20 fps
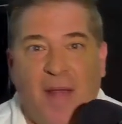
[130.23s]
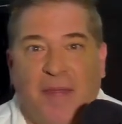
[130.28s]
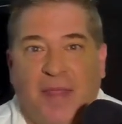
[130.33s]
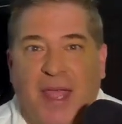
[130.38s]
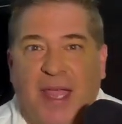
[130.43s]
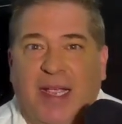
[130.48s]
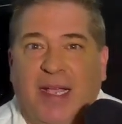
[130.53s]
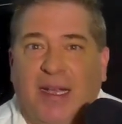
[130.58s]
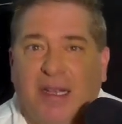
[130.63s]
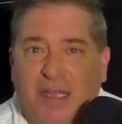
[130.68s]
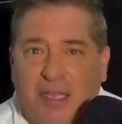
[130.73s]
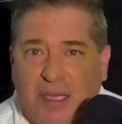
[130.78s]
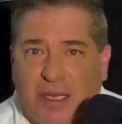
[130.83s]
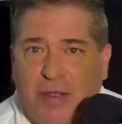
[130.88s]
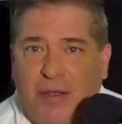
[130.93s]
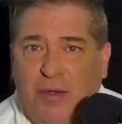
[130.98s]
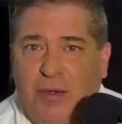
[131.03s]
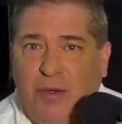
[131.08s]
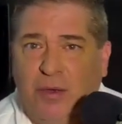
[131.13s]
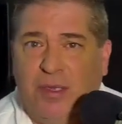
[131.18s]
They
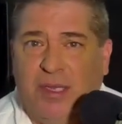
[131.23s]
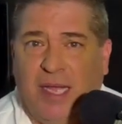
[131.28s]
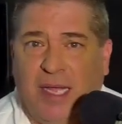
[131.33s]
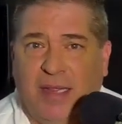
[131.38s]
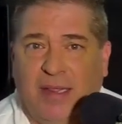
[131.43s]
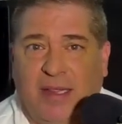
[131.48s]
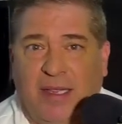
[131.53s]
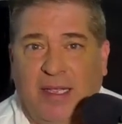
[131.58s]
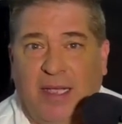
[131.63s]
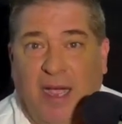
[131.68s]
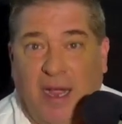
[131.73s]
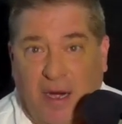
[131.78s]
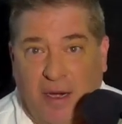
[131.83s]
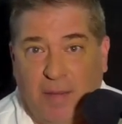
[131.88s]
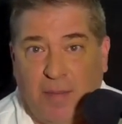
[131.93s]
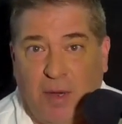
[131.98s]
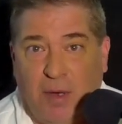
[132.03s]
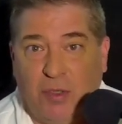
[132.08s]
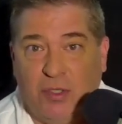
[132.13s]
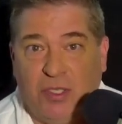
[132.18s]
conclude that the
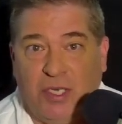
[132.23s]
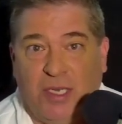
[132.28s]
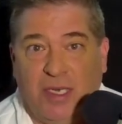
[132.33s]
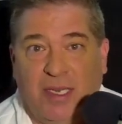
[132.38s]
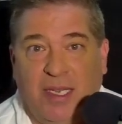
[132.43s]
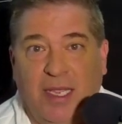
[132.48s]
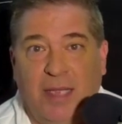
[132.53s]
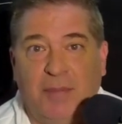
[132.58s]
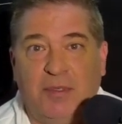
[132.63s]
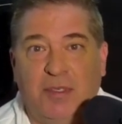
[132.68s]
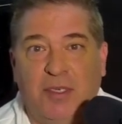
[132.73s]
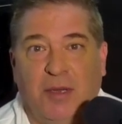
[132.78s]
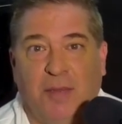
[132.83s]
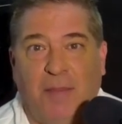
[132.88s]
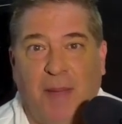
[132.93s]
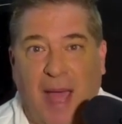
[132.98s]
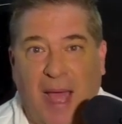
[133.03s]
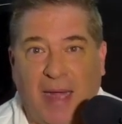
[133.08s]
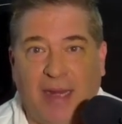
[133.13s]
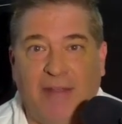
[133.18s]
arm motion keeps your
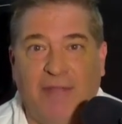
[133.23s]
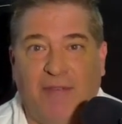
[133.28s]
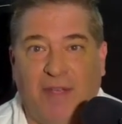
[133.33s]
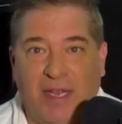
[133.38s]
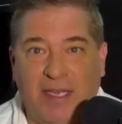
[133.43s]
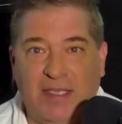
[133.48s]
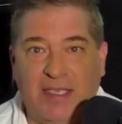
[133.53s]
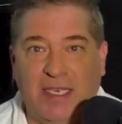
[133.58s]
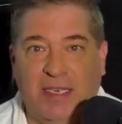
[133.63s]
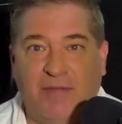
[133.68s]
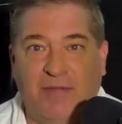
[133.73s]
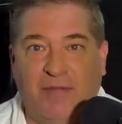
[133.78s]
body facing